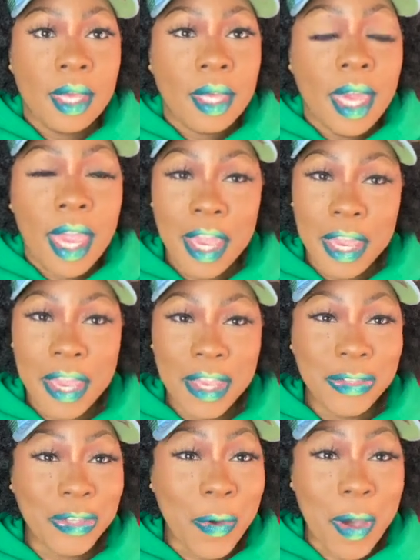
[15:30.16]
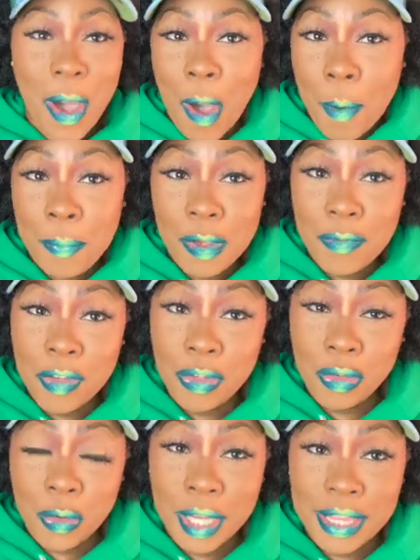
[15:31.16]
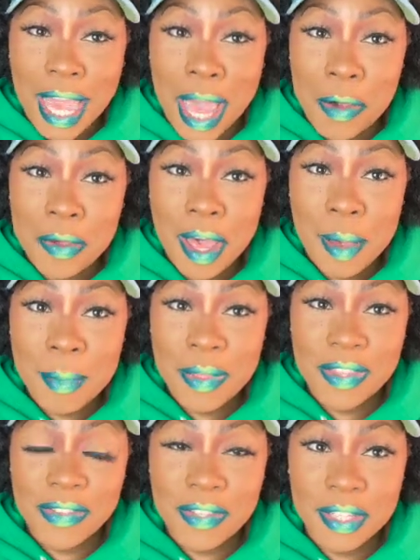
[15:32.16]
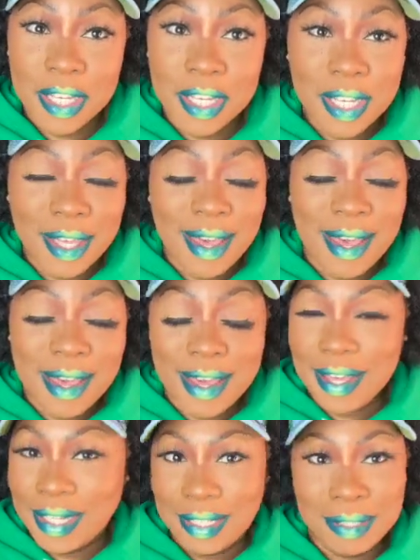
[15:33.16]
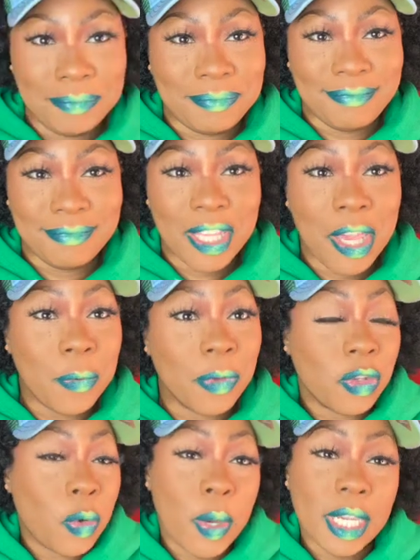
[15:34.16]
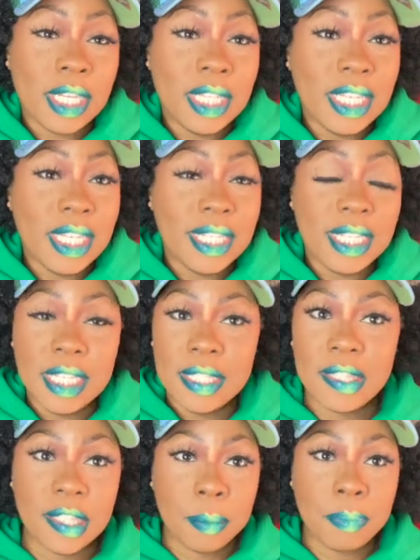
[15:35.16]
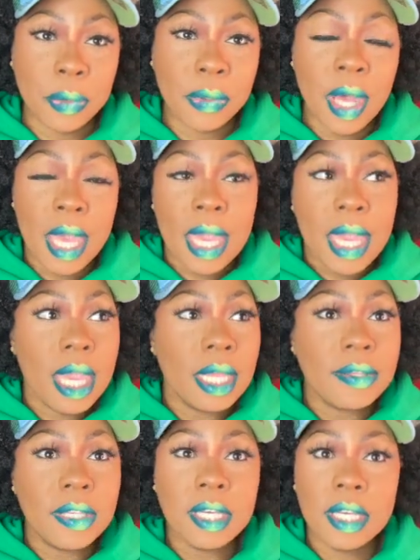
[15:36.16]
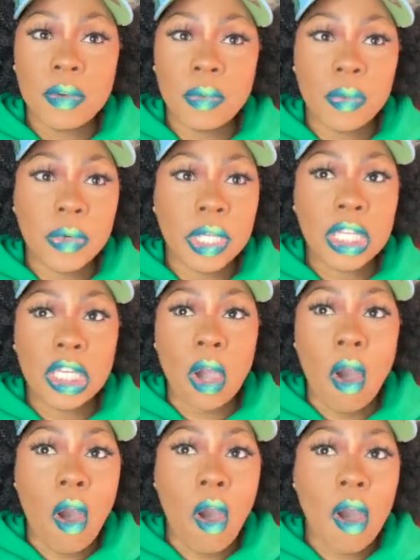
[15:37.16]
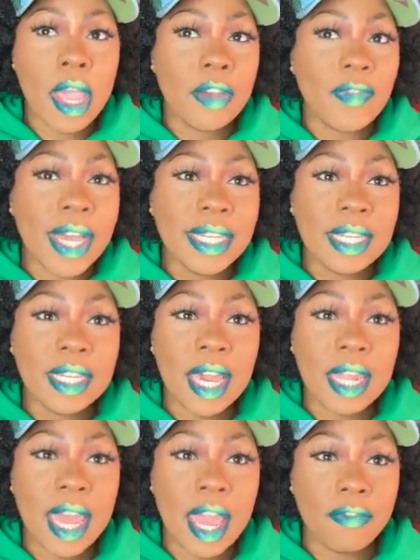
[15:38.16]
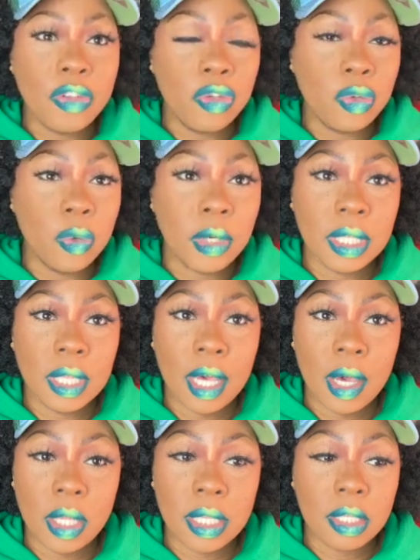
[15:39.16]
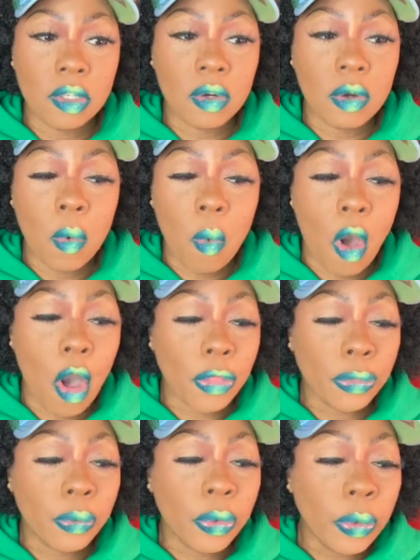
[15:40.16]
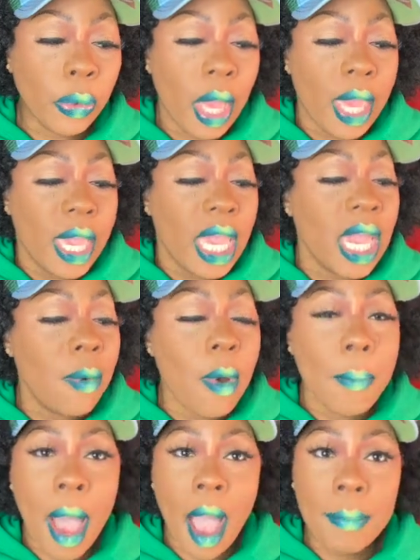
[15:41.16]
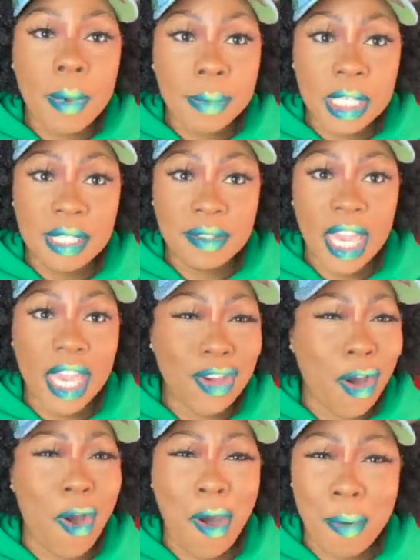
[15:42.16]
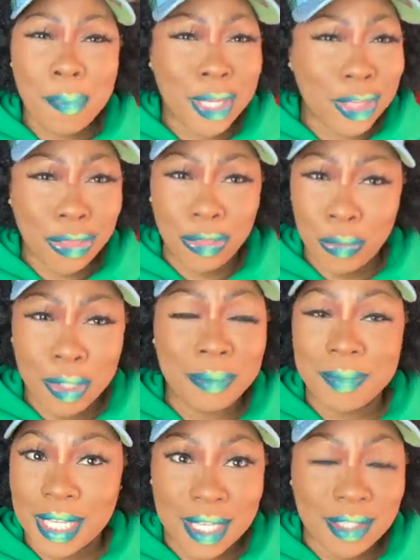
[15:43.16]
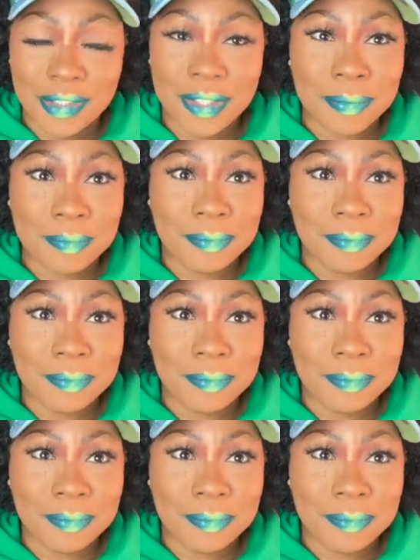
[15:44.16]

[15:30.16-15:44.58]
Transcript: Hey, so I hope you've enjoyed the outcome of this look. It was quick and easy and simple. It took really if I did not have to do a literal walkthrough, it will probably take all but 3 minutes.